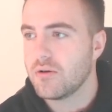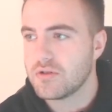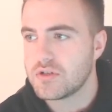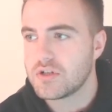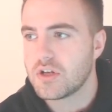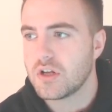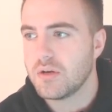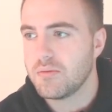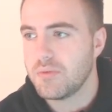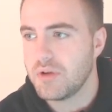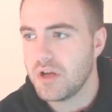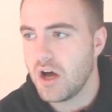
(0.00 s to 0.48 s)

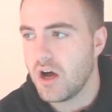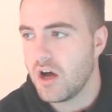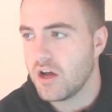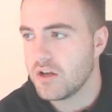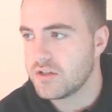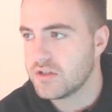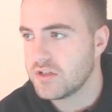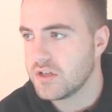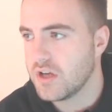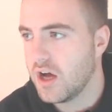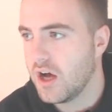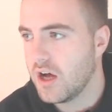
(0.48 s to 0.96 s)
going to be hard
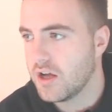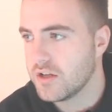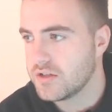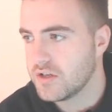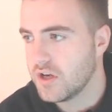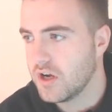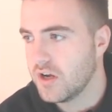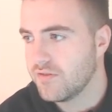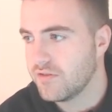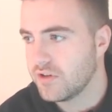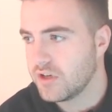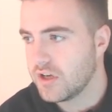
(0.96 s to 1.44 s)
to
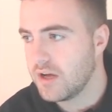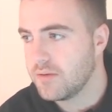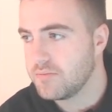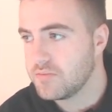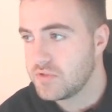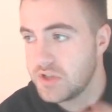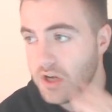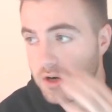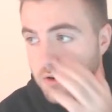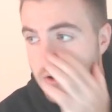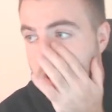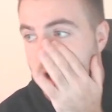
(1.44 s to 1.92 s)
overcome.
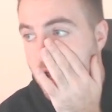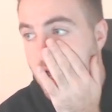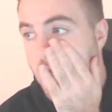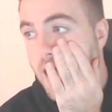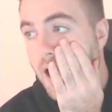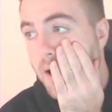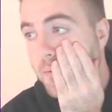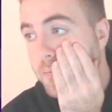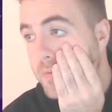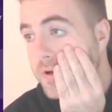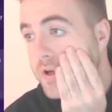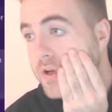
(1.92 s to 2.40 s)
So
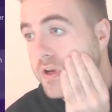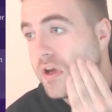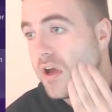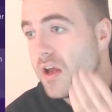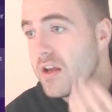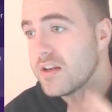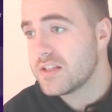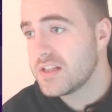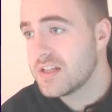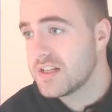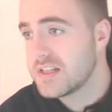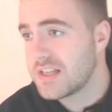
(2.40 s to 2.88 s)
we're going to go
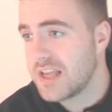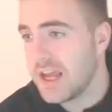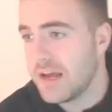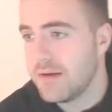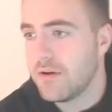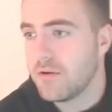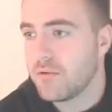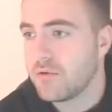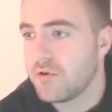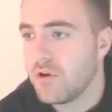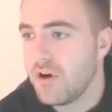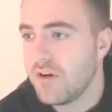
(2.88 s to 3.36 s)
into this game
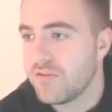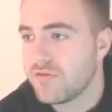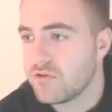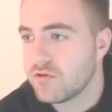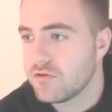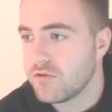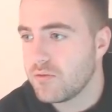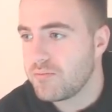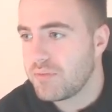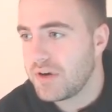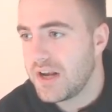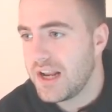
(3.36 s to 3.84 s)
now. We're going to have to
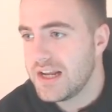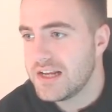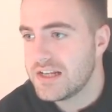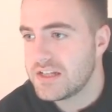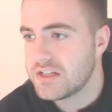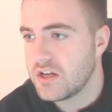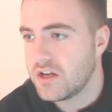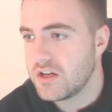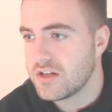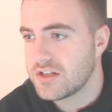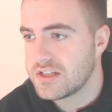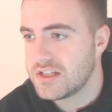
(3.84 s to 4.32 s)
replace
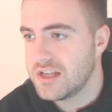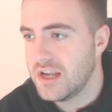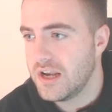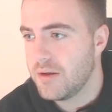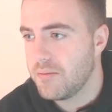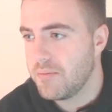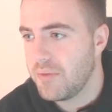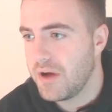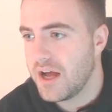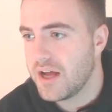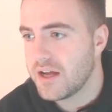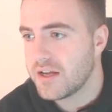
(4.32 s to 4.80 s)
our centre
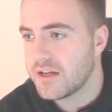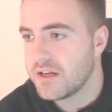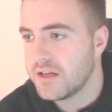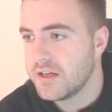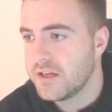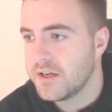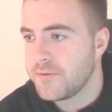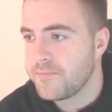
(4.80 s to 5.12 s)
back.